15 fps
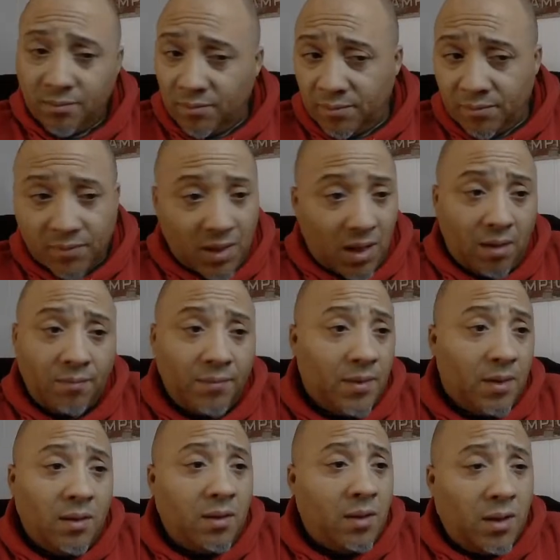Now,
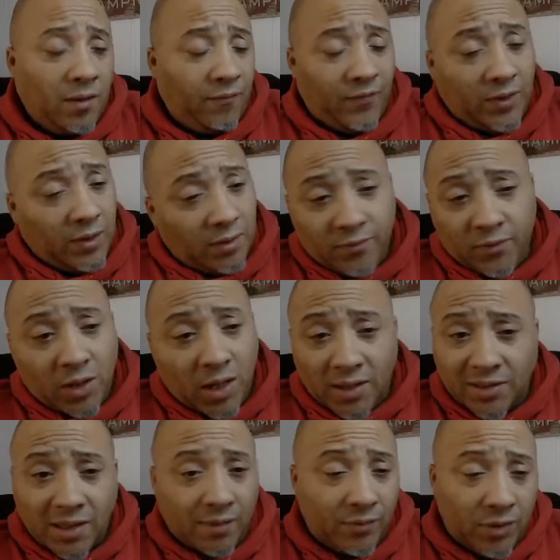if any of you guys
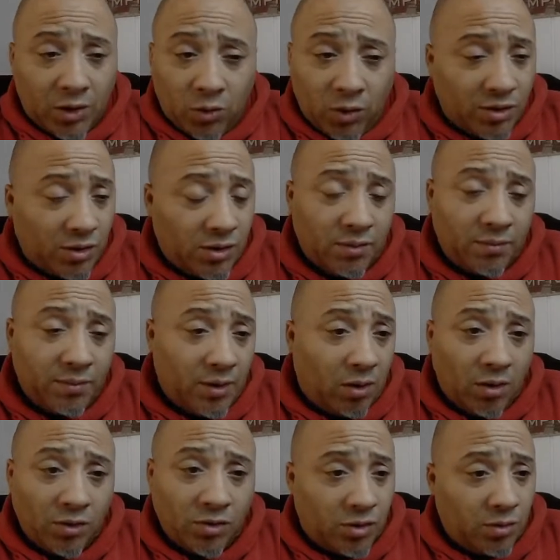have any questions in regards